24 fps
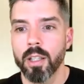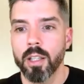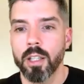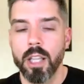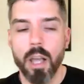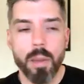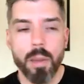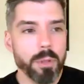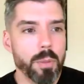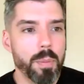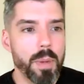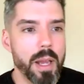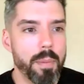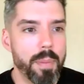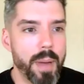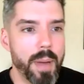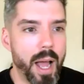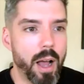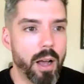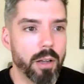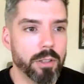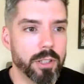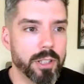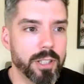Comes to me
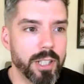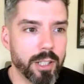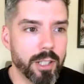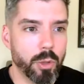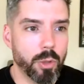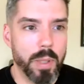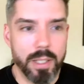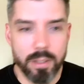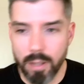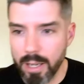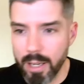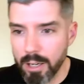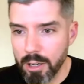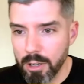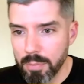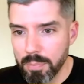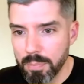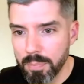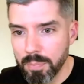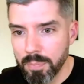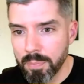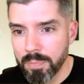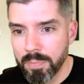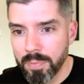about 6 weeks later.
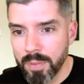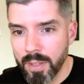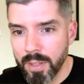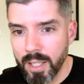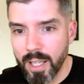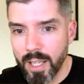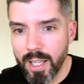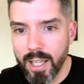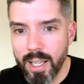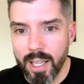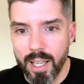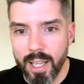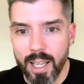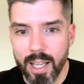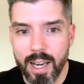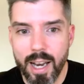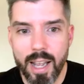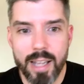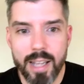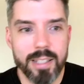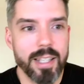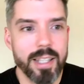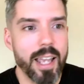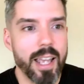
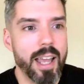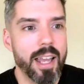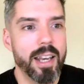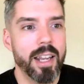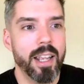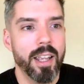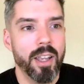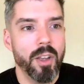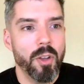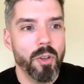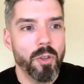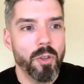And I said,